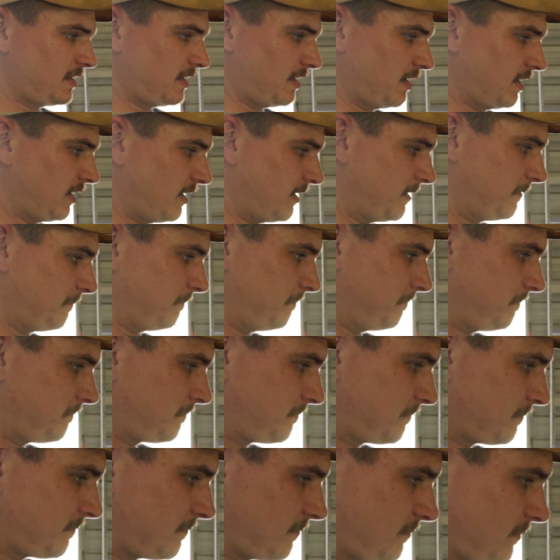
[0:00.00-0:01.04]
And
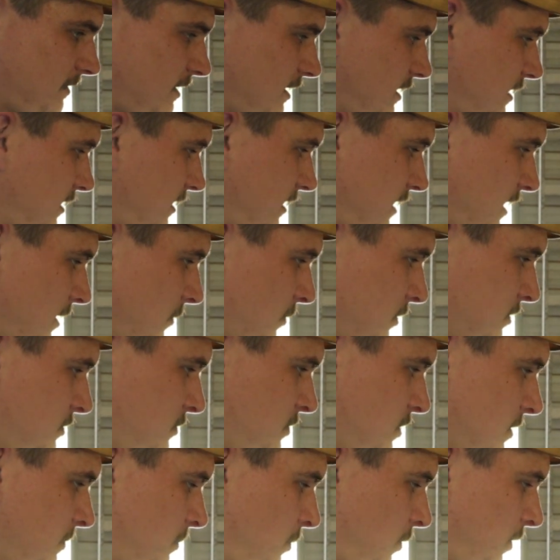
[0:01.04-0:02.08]
we're
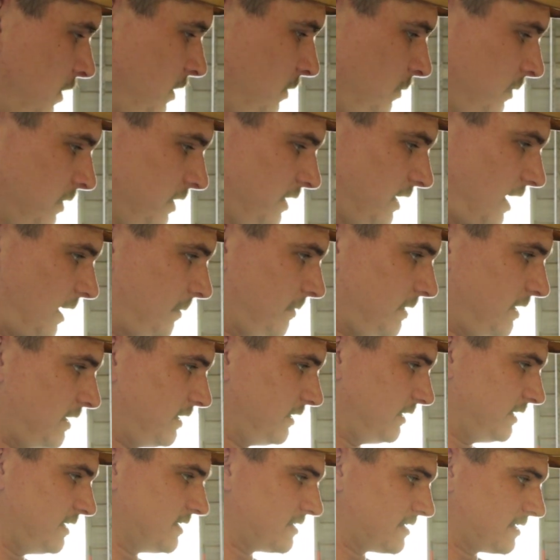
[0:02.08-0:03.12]
to a point where, I mean,
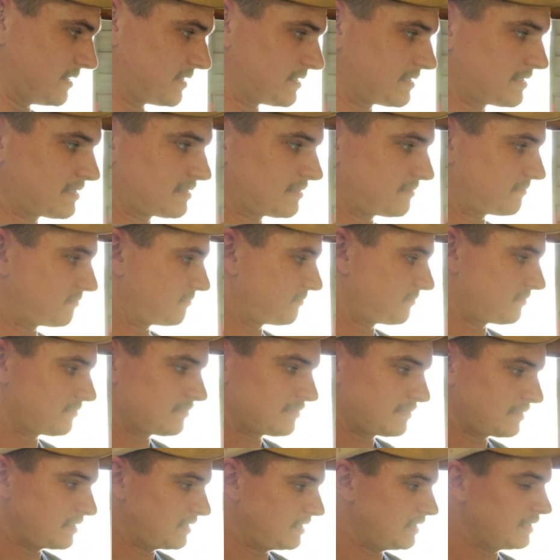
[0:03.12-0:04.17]
at least it's
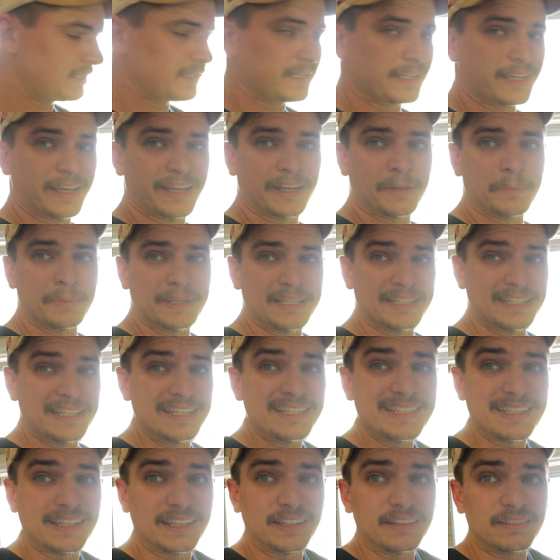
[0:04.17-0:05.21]
gonna be
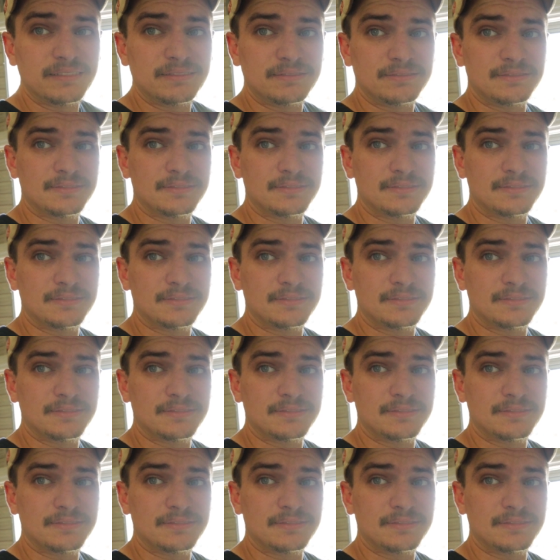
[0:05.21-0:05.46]
decent.